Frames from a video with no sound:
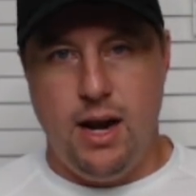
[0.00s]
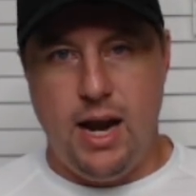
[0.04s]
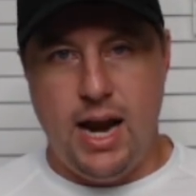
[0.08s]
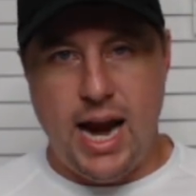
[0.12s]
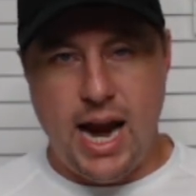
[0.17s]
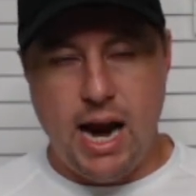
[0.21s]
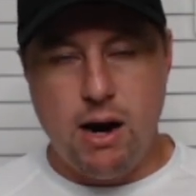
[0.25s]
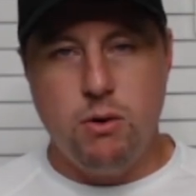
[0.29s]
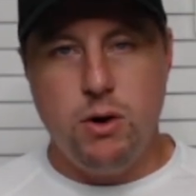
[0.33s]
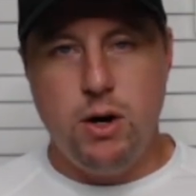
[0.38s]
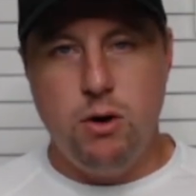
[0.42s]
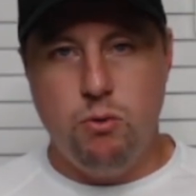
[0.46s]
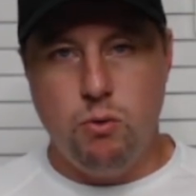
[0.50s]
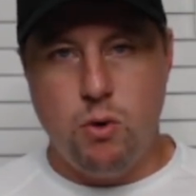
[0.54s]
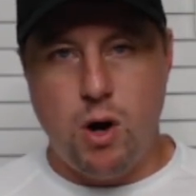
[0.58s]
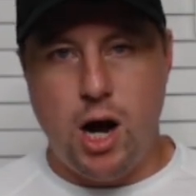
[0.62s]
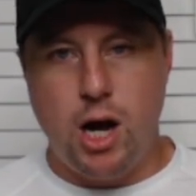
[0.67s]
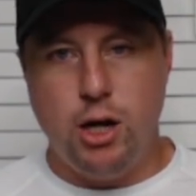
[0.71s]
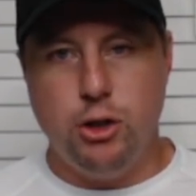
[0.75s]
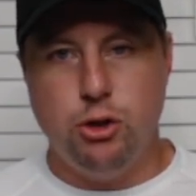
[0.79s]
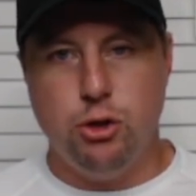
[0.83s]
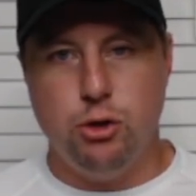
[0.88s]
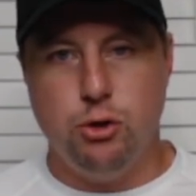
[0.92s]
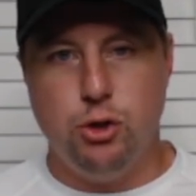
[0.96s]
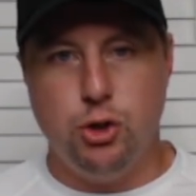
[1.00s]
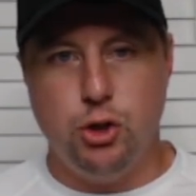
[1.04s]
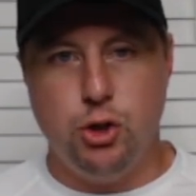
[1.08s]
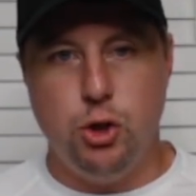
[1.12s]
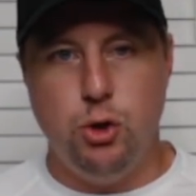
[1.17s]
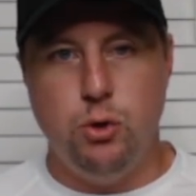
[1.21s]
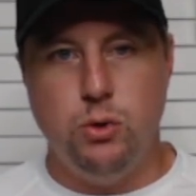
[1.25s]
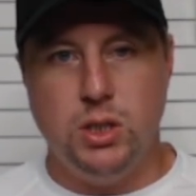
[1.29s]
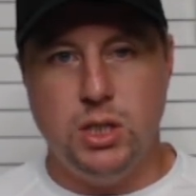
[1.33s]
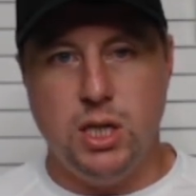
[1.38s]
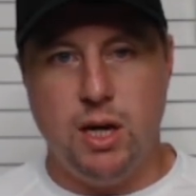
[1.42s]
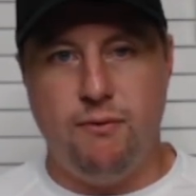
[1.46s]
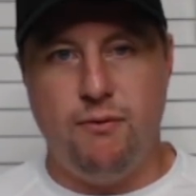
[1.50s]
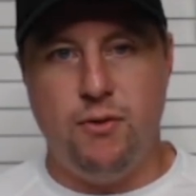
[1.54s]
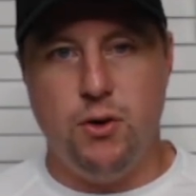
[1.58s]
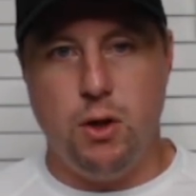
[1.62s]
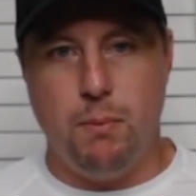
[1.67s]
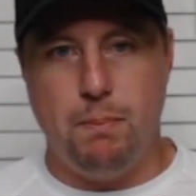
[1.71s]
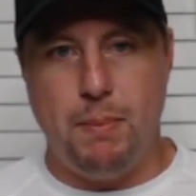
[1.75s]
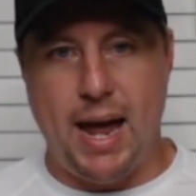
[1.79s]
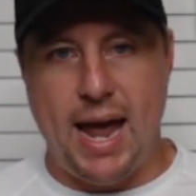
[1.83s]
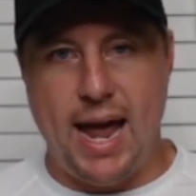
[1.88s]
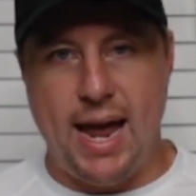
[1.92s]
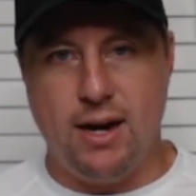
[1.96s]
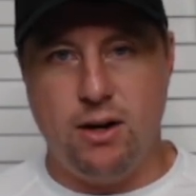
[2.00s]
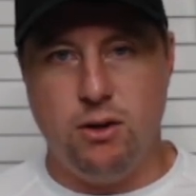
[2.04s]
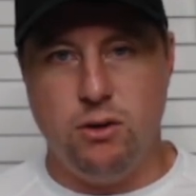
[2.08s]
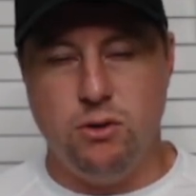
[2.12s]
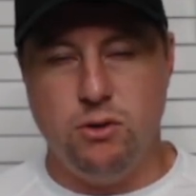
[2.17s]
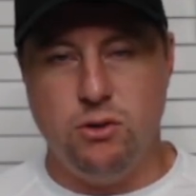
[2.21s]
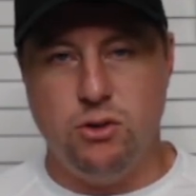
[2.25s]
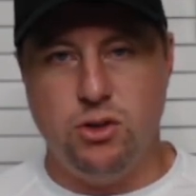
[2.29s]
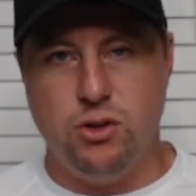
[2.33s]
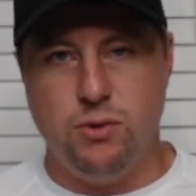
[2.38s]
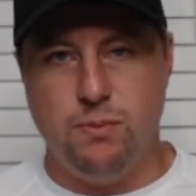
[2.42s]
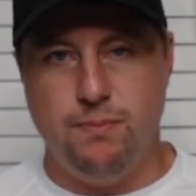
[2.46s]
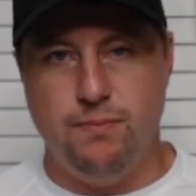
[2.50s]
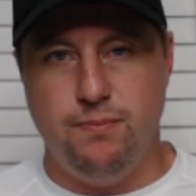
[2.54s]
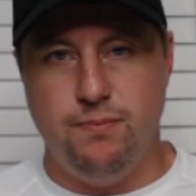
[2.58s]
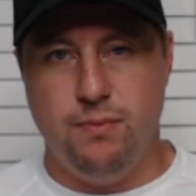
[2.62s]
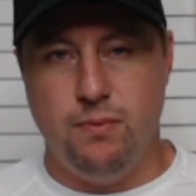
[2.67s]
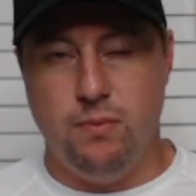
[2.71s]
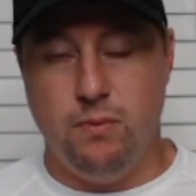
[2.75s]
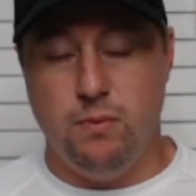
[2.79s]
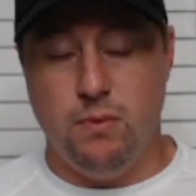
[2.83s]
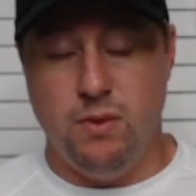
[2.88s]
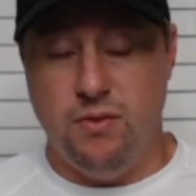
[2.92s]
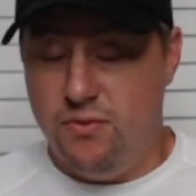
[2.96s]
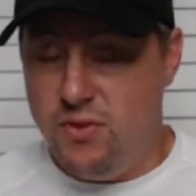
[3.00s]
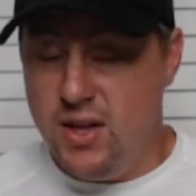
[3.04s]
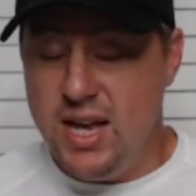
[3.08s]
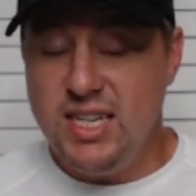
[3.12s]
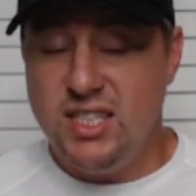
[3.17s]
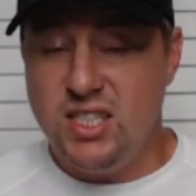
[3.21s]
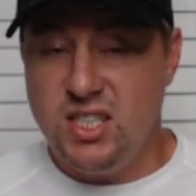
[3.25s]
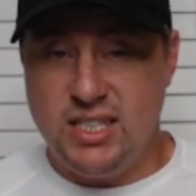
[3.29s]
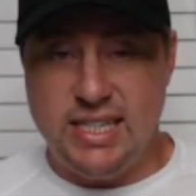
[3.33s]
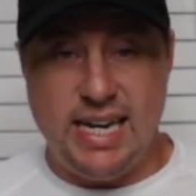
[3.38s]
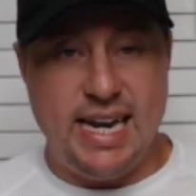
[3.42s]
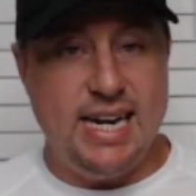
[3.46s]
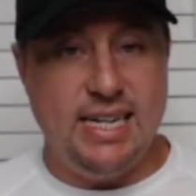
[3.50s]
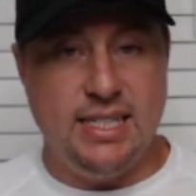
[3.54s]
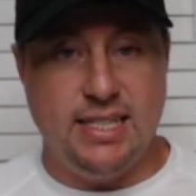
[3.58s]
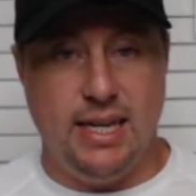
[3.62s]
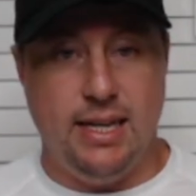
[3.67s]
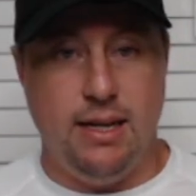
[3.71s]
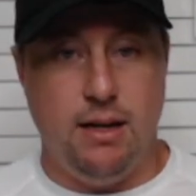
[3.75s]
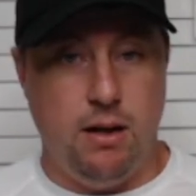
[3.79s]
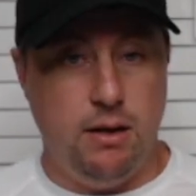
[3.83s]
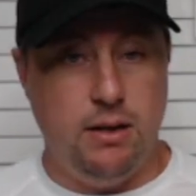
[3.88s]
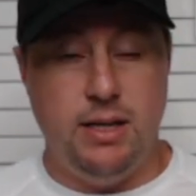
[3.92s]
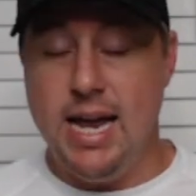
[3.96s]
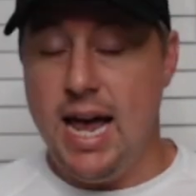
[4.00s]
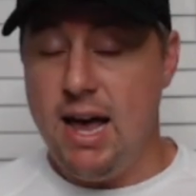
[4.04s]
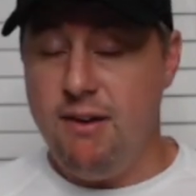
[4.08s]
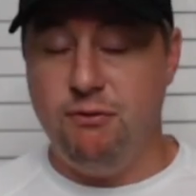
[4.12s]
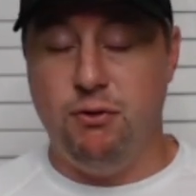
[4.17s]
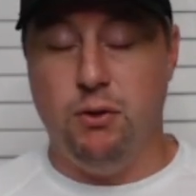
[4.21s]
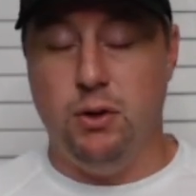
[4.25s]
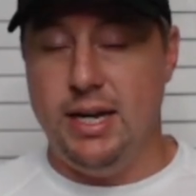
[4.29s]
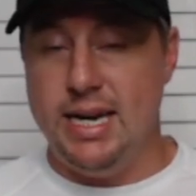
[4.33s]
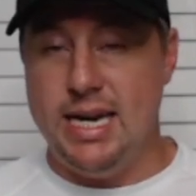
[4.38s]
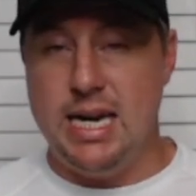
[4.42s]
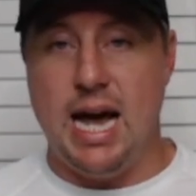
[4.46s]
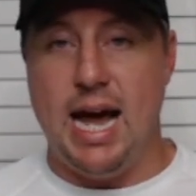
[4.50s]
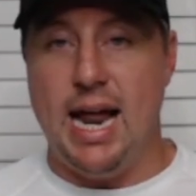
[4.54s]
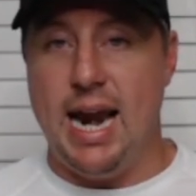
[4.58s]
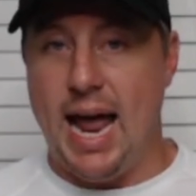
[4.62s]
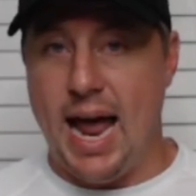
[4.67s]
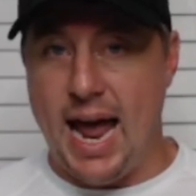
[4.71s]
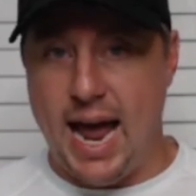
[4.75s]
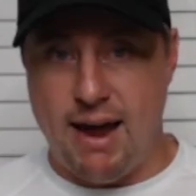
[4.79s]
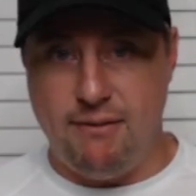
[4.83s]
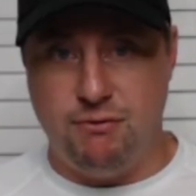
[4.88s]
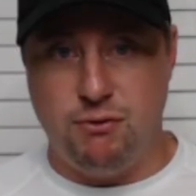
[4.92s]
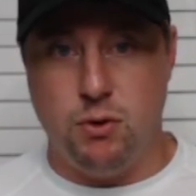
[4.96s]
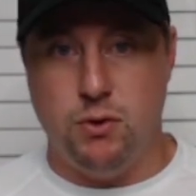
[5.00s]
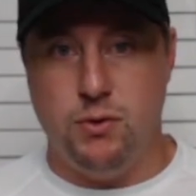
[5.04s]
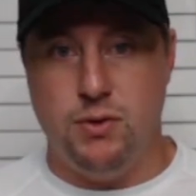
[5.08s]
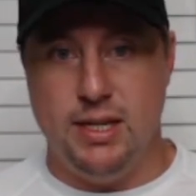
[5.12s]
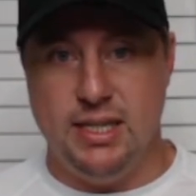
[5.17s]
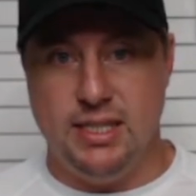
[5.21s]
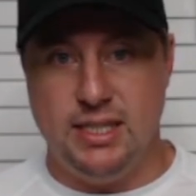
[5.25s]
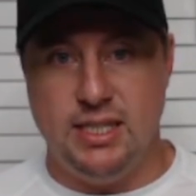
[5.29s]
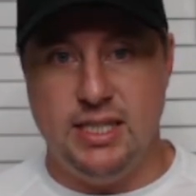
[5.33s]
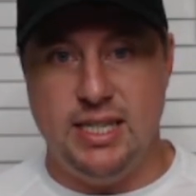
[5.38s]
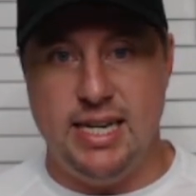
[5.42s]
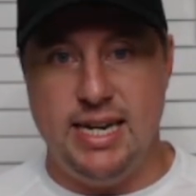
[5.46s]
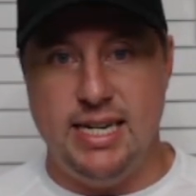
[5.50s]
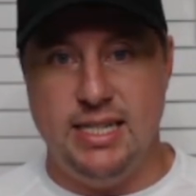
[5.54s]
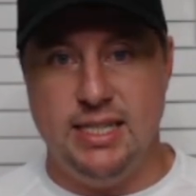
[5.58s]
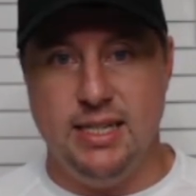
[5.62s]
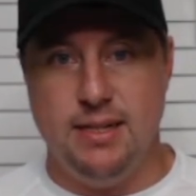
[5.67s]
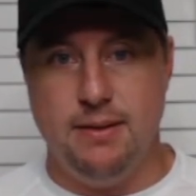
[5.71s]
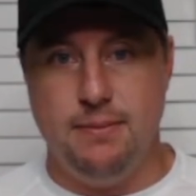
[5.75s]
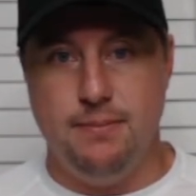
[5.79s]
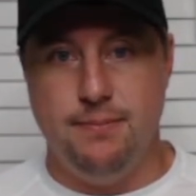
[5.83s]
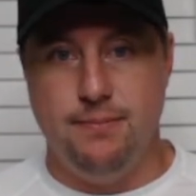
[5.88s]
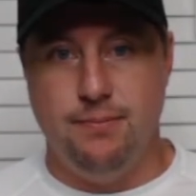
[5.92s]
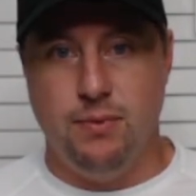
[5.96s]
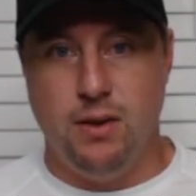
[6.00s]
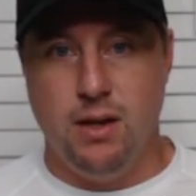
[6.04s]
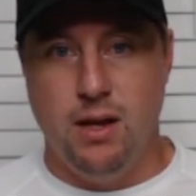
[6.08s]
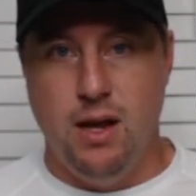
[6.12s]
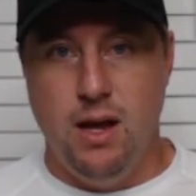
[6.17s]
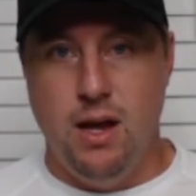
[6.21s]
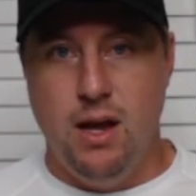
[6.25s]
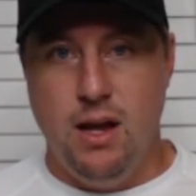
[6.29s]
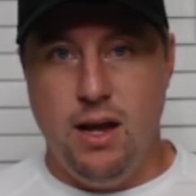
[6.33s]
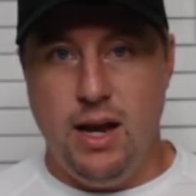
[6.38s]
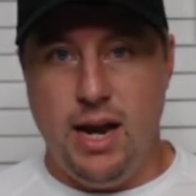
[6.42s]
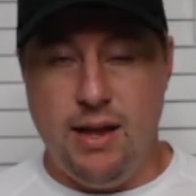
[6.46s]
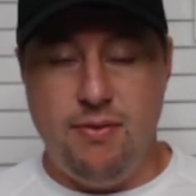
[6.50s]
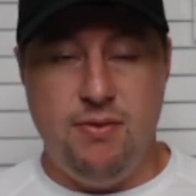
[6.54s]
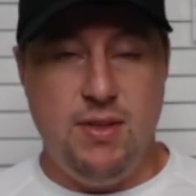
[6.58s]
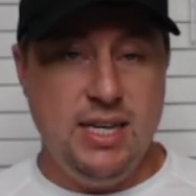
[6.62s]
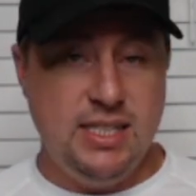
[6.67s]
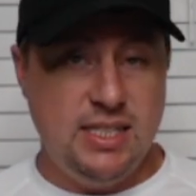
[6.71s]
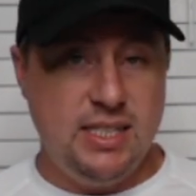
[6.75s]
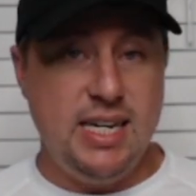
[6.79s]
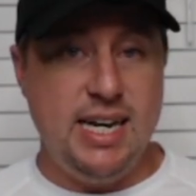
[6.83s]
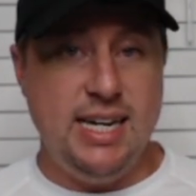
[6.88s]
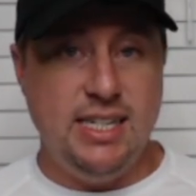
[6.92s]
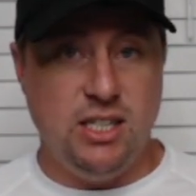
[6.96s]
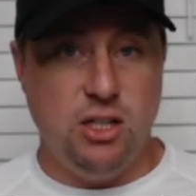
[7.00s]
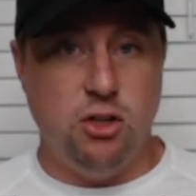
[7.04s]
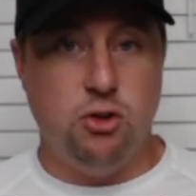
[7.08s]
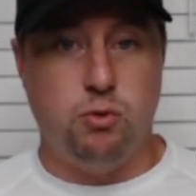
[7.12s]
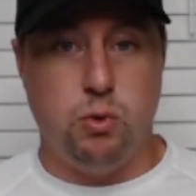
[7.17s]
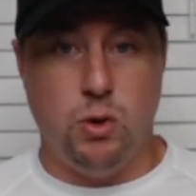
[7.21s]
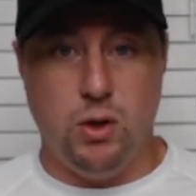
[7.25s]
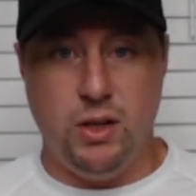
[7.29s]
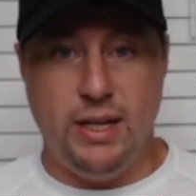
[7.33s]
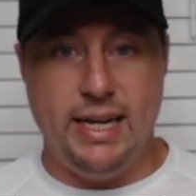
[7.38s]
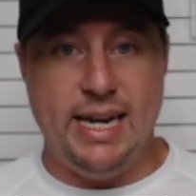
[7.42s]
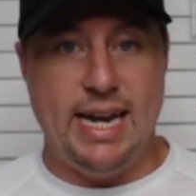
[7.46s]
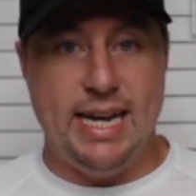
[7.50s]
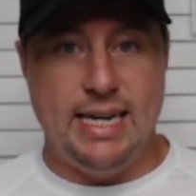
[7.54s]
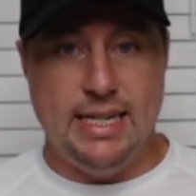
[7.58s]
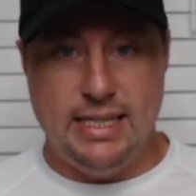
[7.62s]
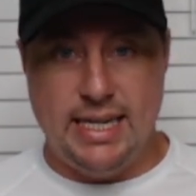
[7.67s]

Aaron Rodgers suits up for the Packers this season, definitely not after this season. And this season's really in